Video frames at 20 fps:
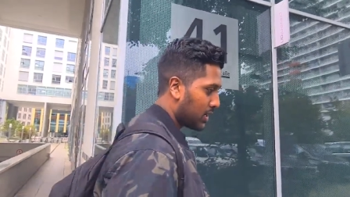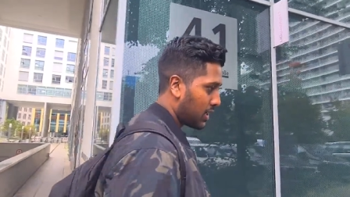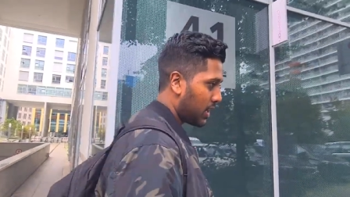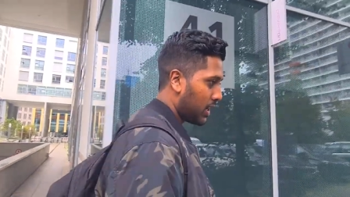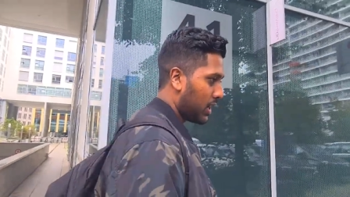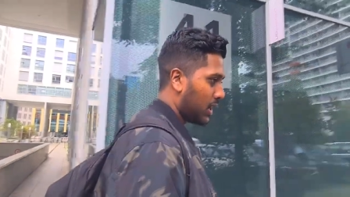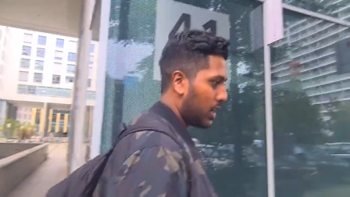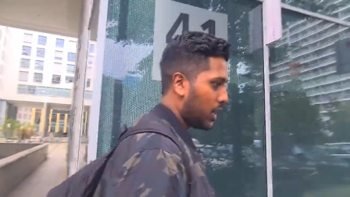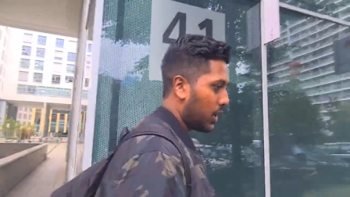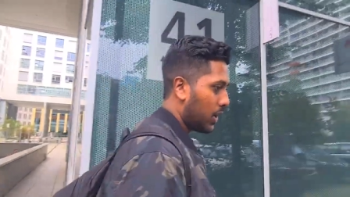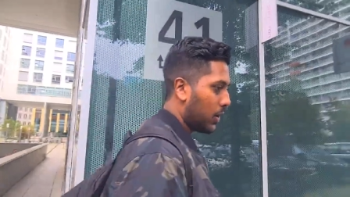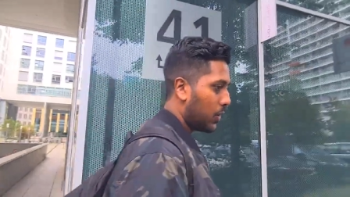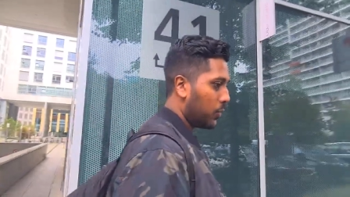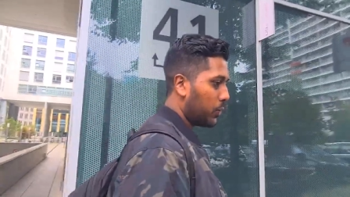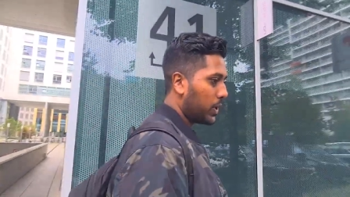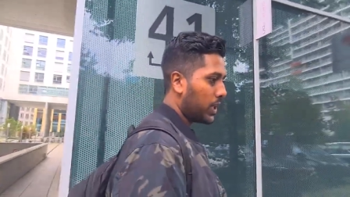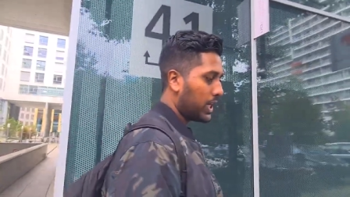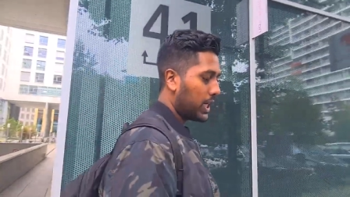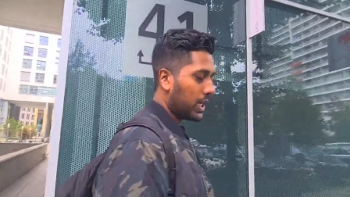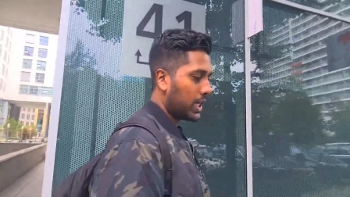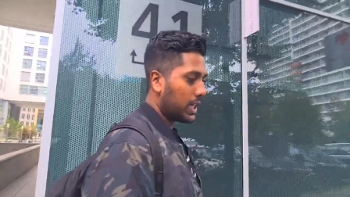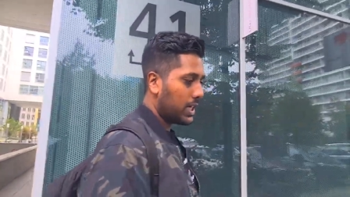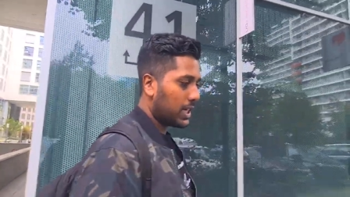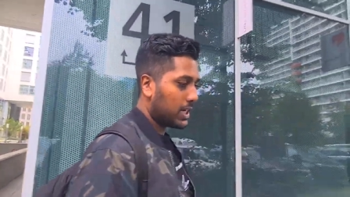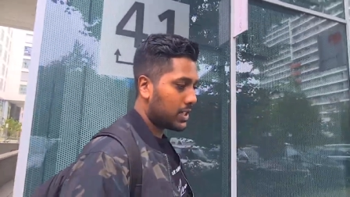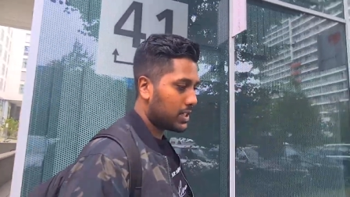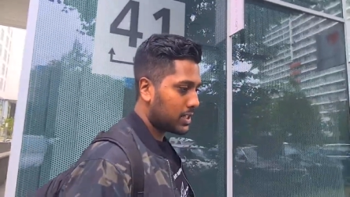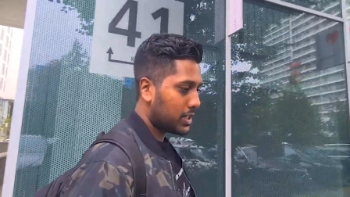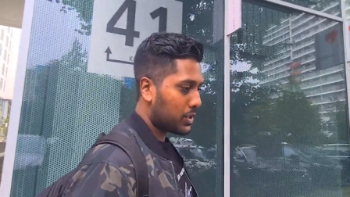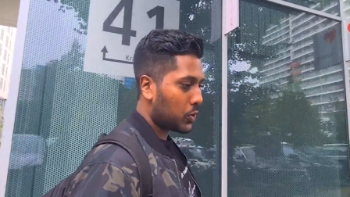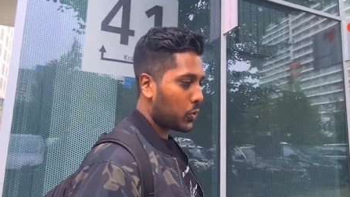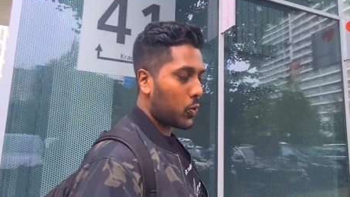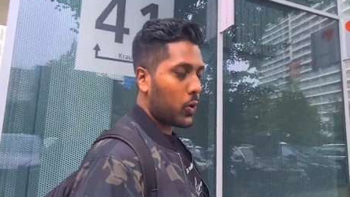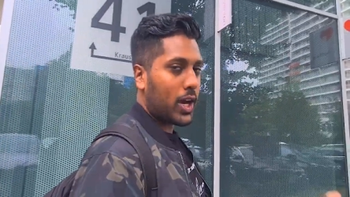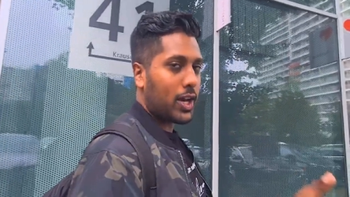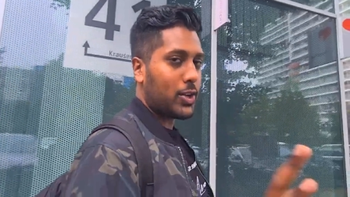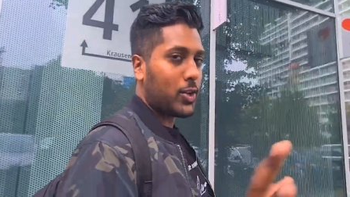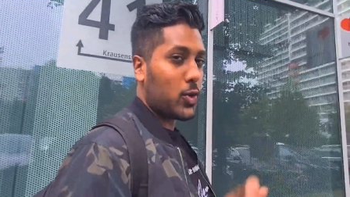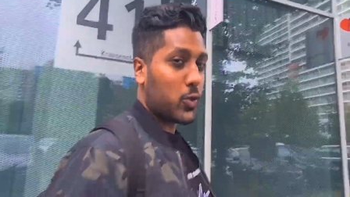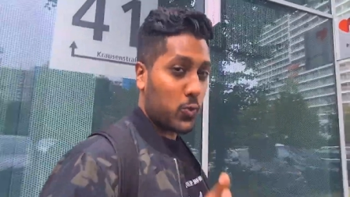uh, we didn't
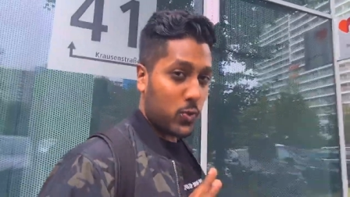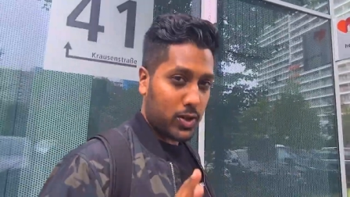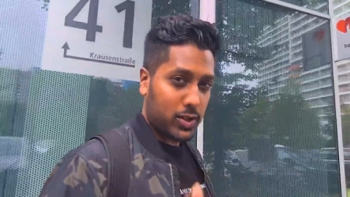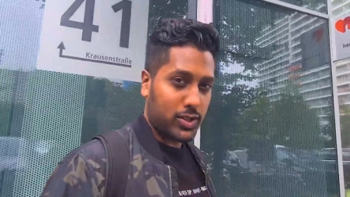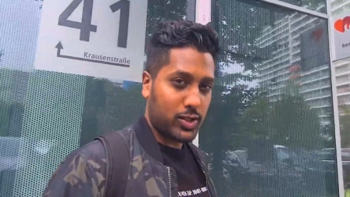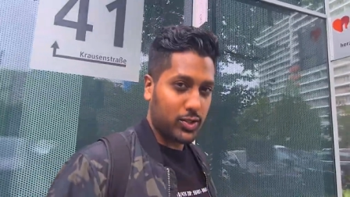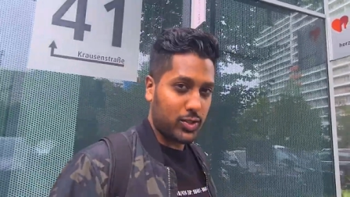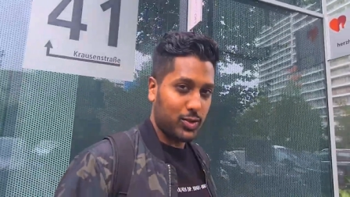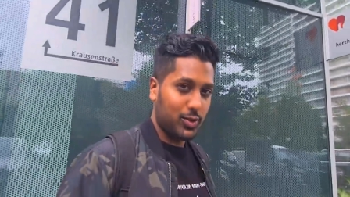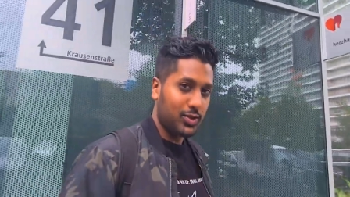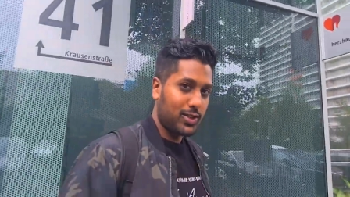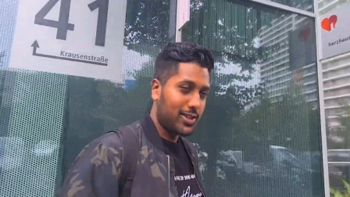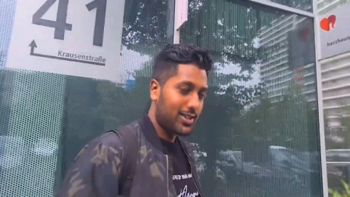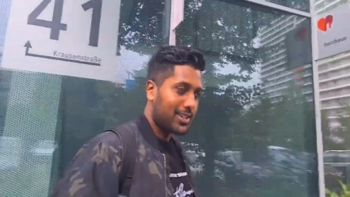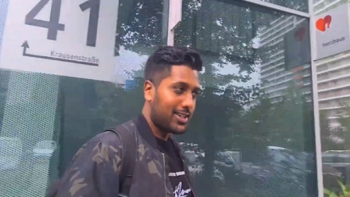quite know what to do,